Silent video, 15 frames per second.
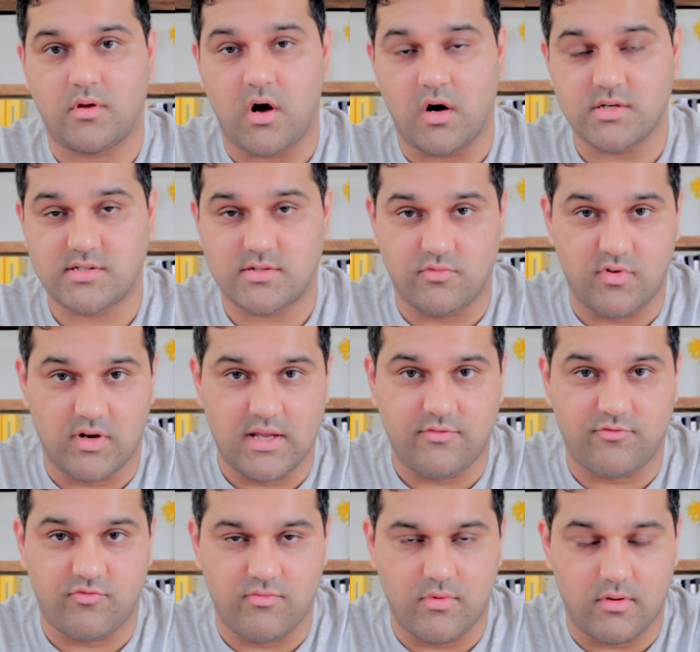costs or relief
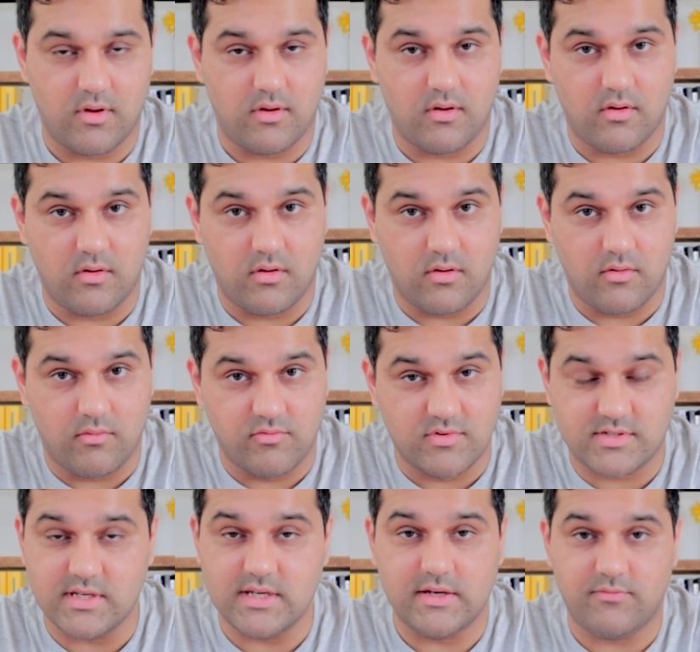
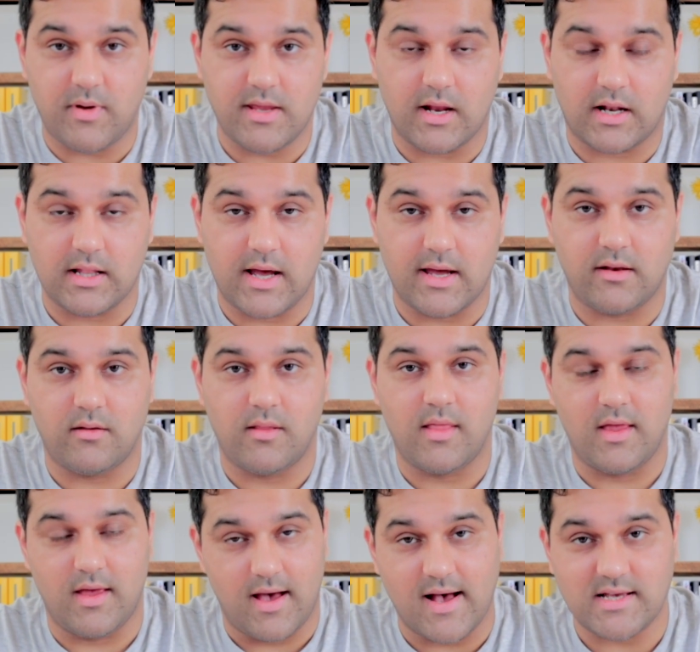received by your client
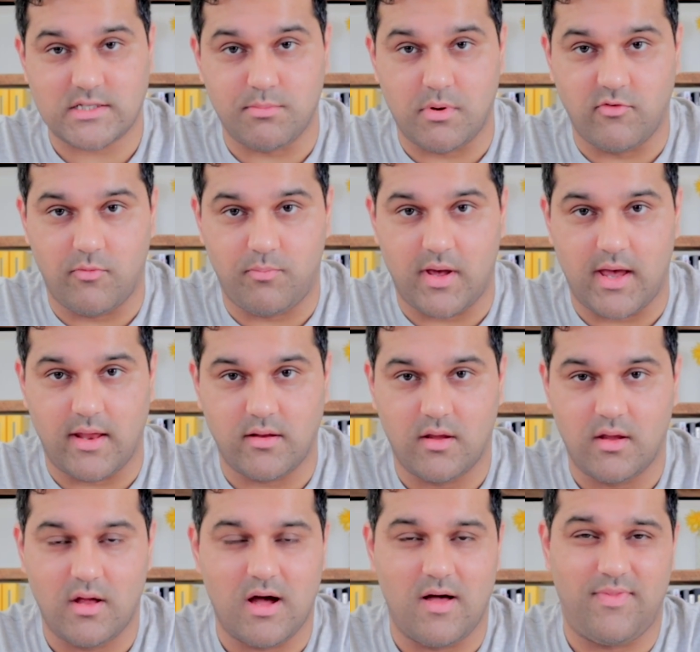has to be repaid,
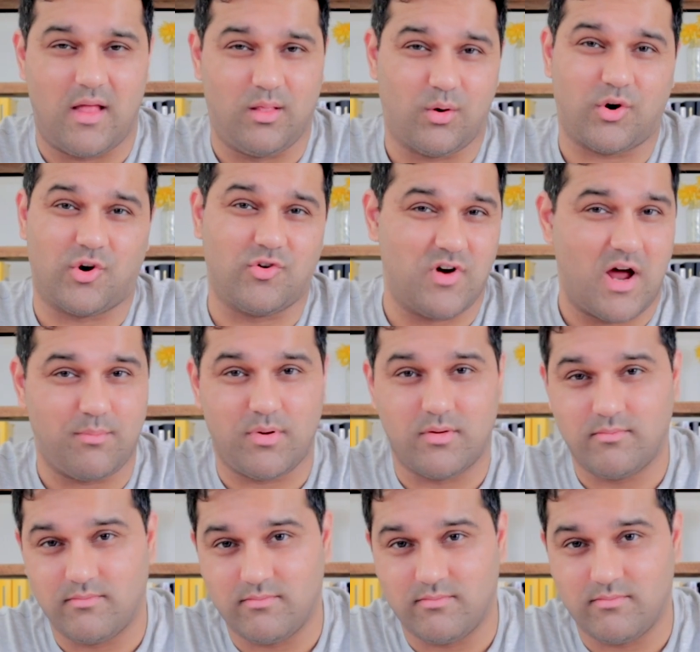and that look crap